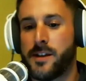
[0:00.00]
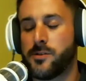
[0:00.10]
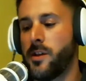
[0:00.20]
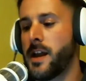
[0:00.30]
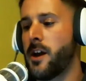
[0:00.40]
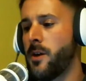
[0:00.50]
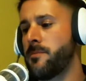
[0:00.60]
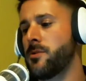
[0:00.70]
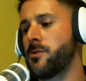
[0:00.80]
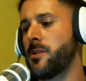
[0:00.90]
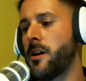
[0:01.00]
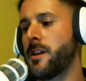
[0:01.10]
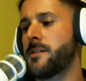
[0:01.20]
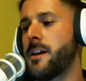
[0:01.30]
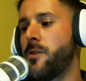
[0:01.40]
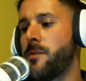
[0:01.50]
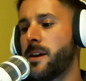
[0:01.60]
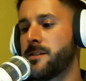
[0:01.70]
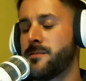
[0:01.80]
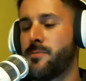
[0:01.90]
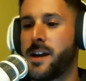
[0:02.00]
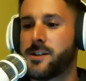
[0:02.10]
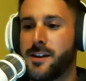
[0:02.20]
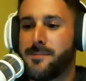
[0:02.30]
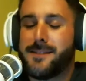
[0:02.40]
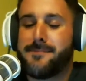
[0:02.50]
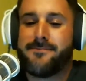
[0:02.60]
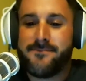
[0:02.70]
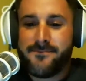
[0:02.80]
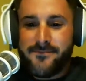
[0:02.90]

So like, how do I build an audience? How do I make a splash? I mean,